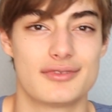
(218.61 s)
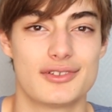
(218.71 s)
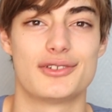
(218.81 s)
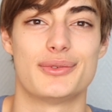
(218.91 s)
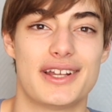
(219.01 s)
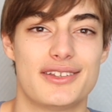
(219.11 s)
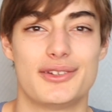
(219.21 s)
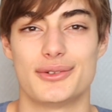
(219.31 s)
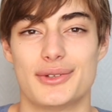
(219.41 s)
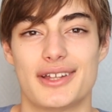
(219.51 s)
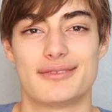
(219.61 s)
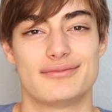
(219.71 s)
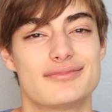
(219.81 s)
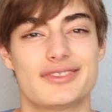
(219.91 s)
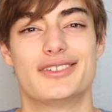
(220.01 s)
so we get to like
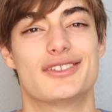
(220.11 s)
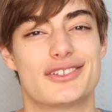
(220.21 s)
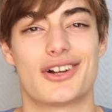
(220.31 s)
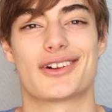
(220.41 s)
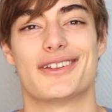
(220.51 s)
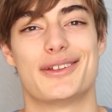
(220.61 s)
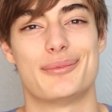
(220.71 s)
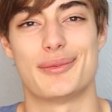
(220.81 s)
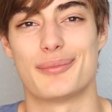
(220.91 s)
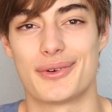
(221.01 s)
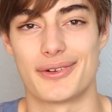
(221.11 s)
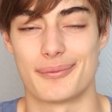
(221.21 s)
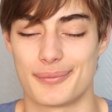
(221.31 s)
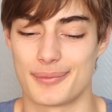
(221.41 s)
talk a little bit more.